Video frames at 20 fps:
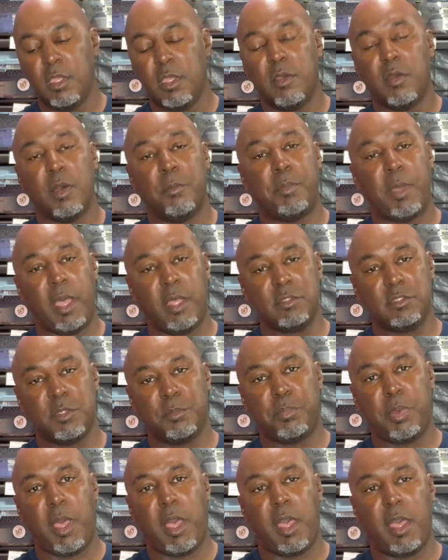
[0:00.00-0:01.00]
about the
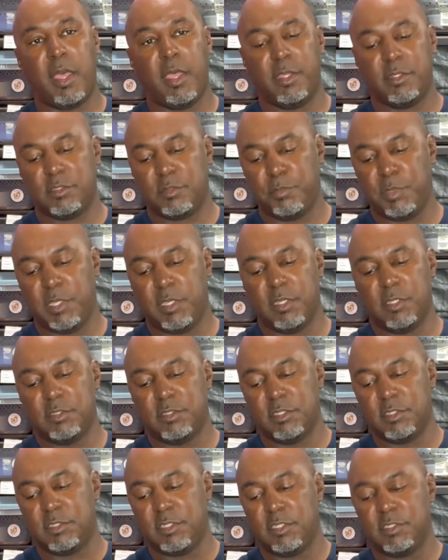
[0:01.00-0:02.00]
pods, because
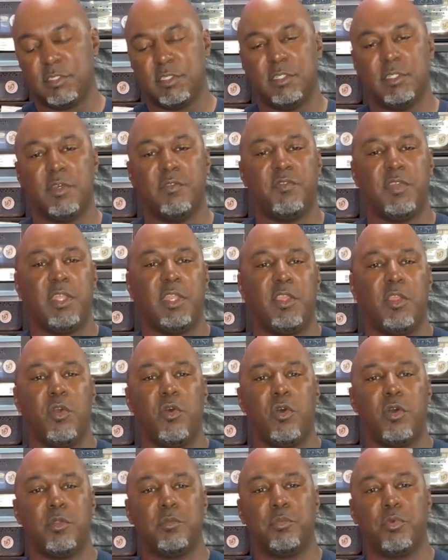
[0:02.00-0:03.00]
this isn't a video
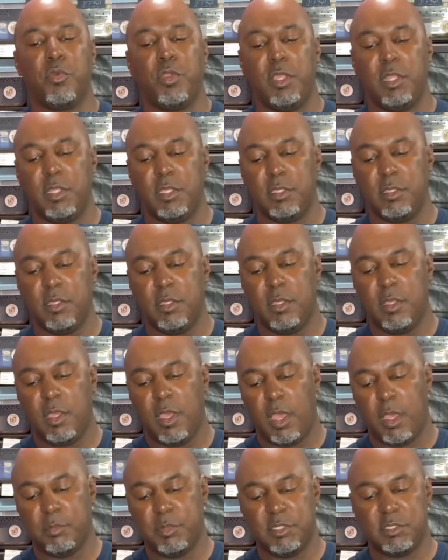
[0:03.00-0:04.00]
on breeding,
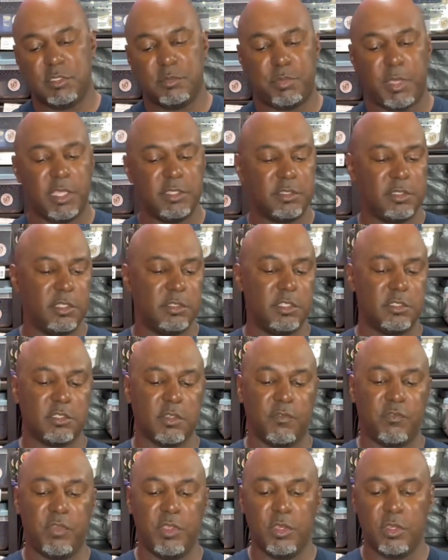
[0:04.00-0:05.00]
this is basically just
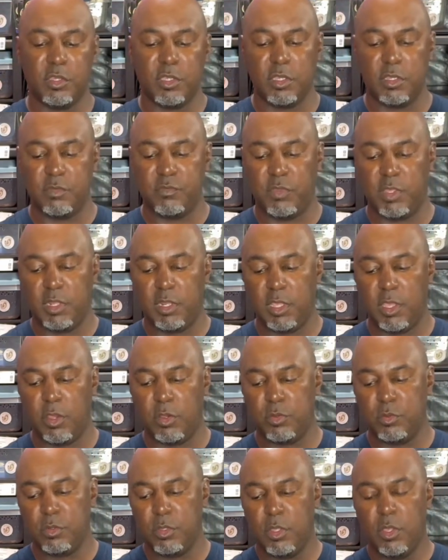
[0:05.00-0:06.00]
a feel-good
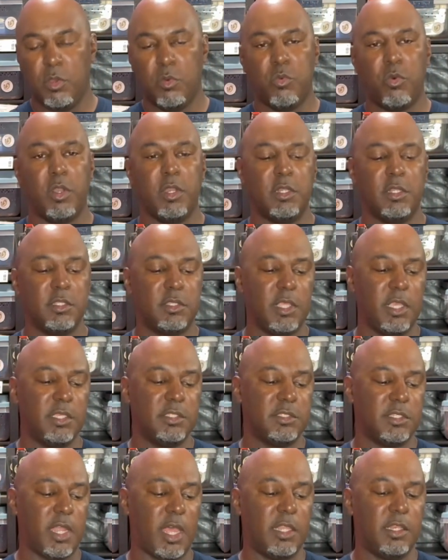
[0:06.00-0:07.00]
video. One of the
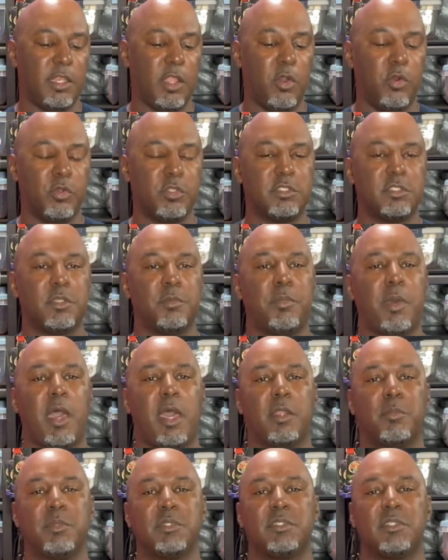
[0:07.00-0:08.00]
things that I noticed about
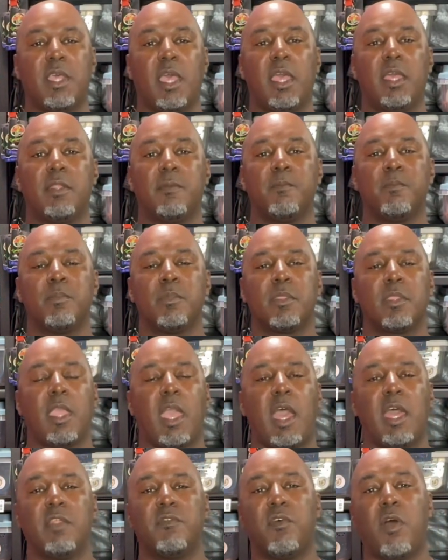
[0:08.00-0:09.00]
them is that
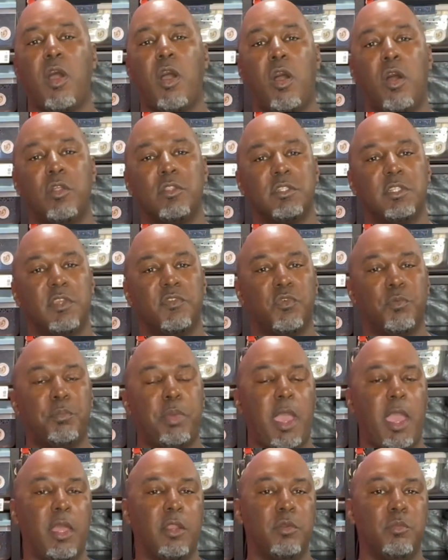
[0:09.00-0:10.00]
out of all the different
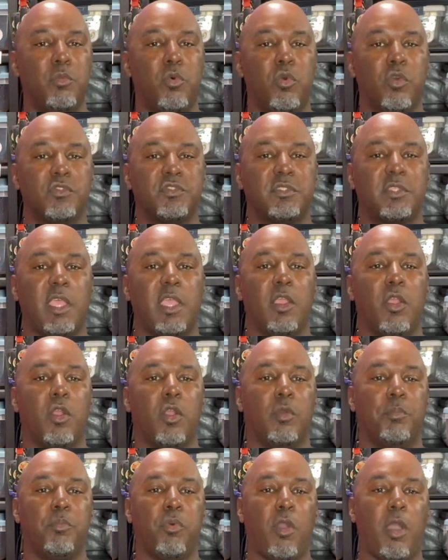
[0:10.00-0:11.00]
pattern morphs, they
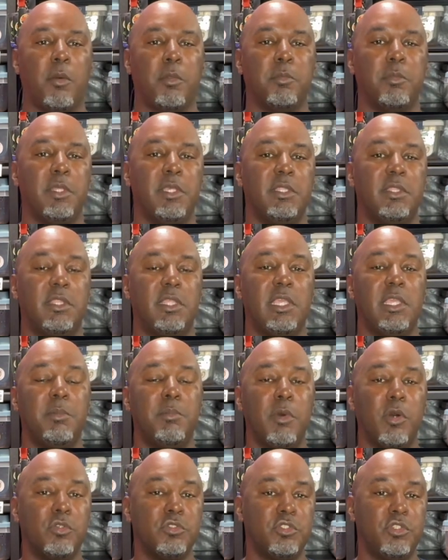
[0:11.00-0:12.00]
are probably the
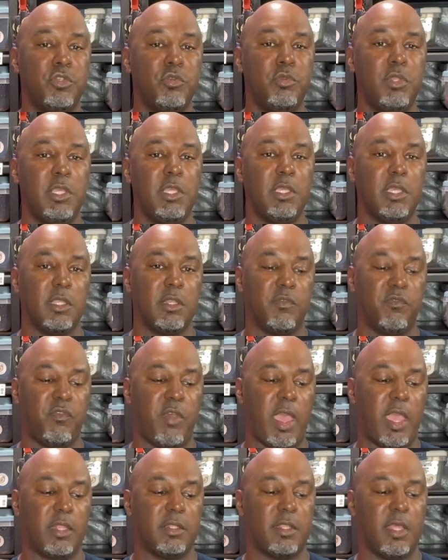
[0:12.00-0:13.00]
most unique in the
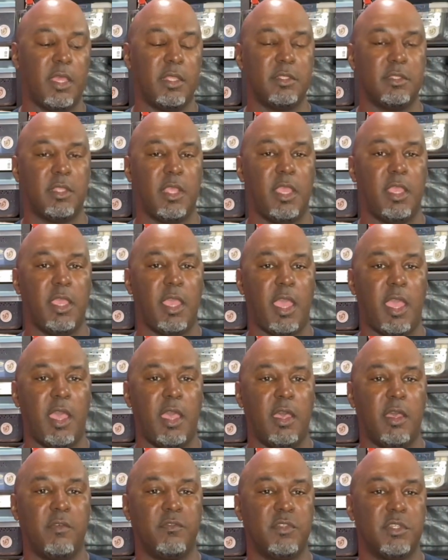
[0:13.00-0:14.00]
fact that they
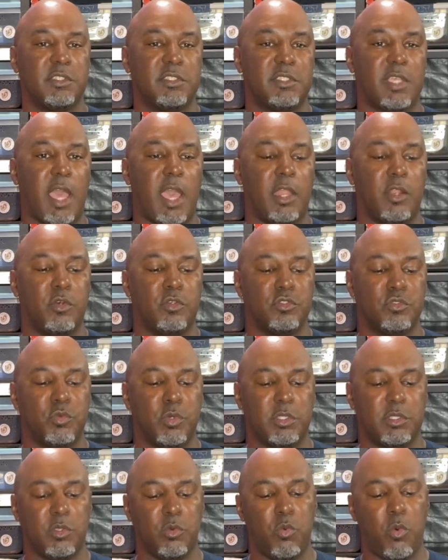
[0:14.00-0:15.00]
have the saddles
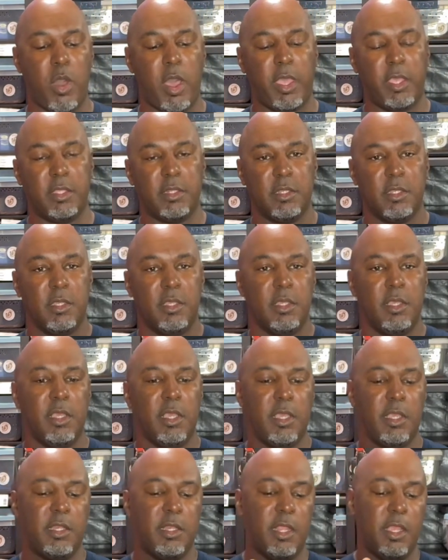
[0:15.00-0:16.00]
with the white
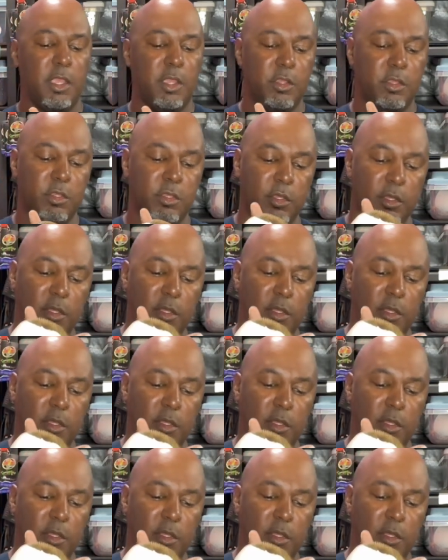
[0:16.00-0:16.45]
in there.